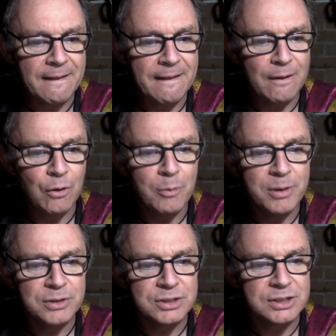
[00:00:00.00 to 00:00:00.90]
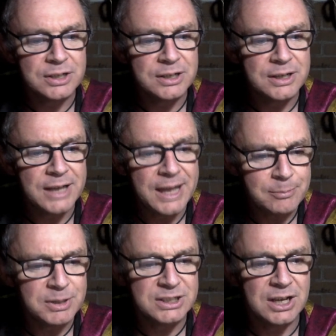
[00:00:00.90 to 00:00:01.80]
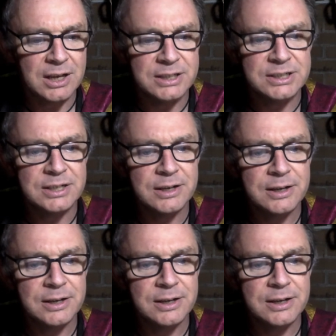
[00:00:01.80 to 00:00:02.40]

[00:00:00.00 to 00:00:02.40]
almost hypnotised